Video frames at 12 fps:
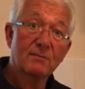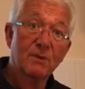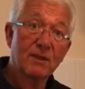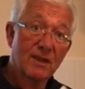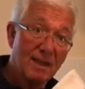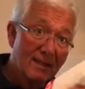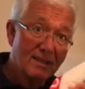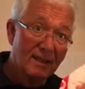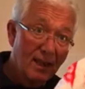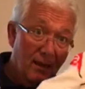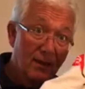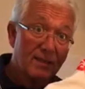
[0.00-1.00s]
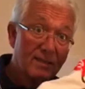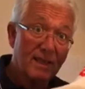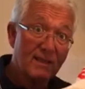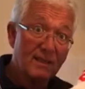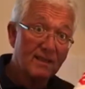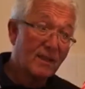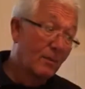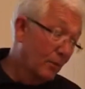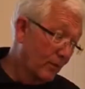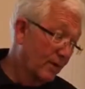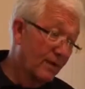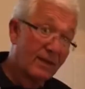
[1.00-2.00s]
But the next thing, I'm going to take this and
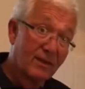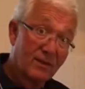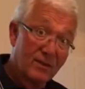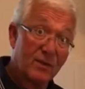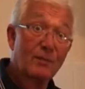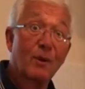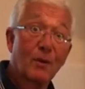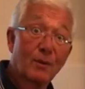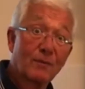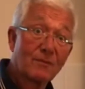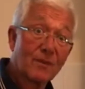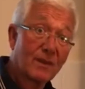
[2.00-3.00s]
put it into the bowl.